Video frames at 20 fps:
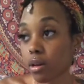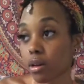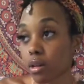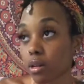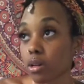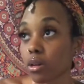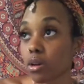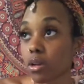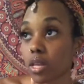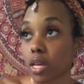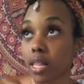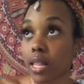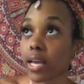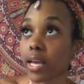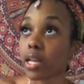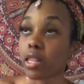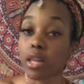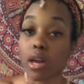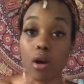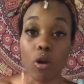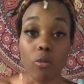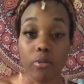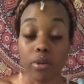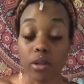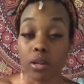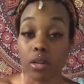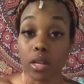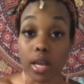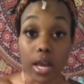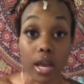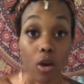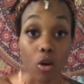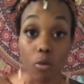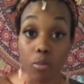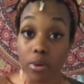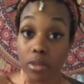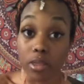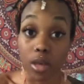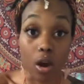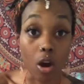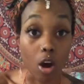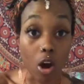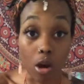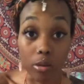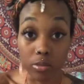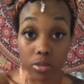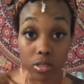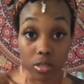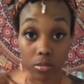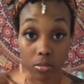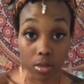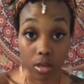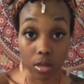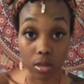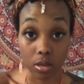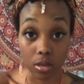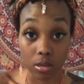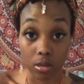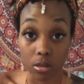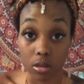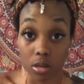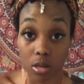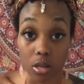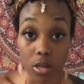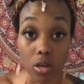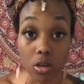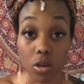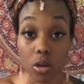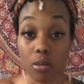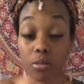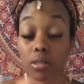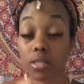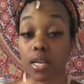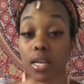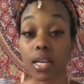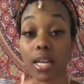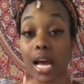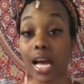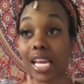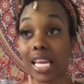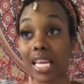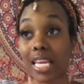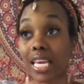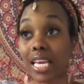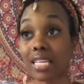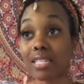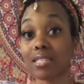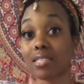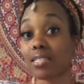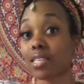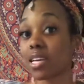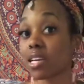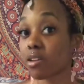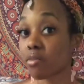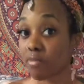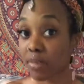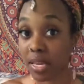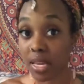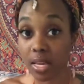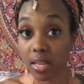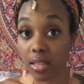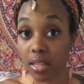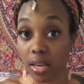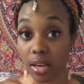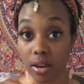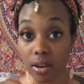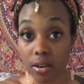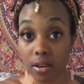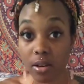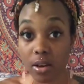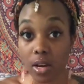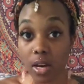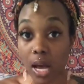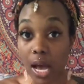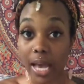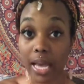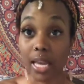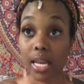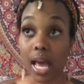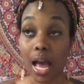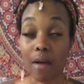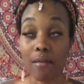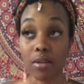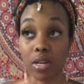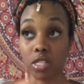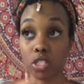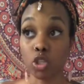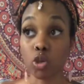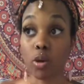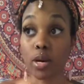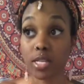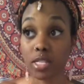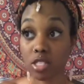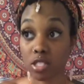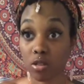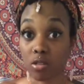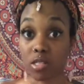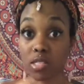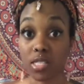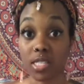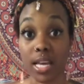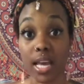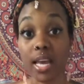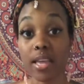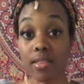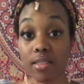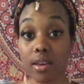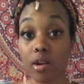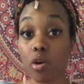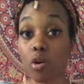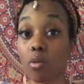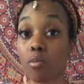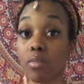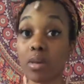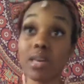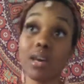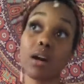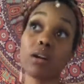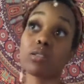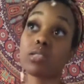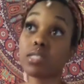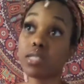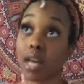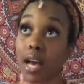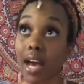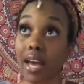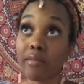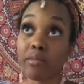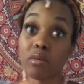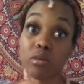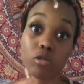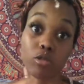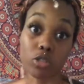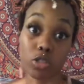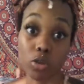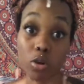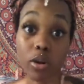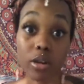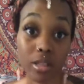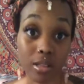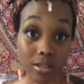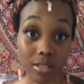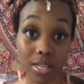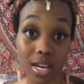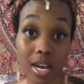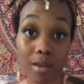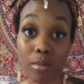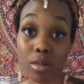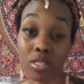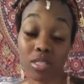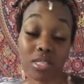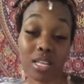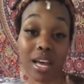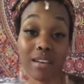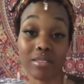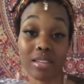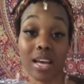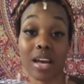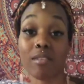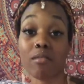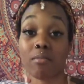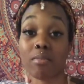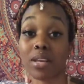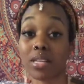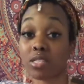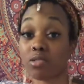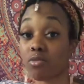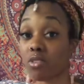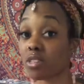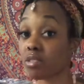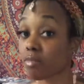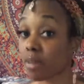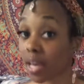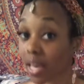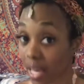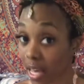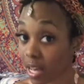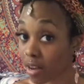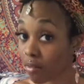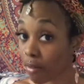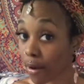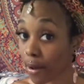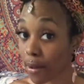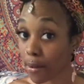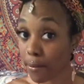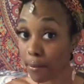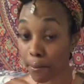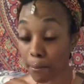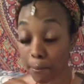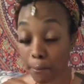they opened their arms to me. You know what I'm saying? I didn't get sick being there. I can have a choice to stay there or be outside the majority of the time. I just had to have a place to rest my head, right?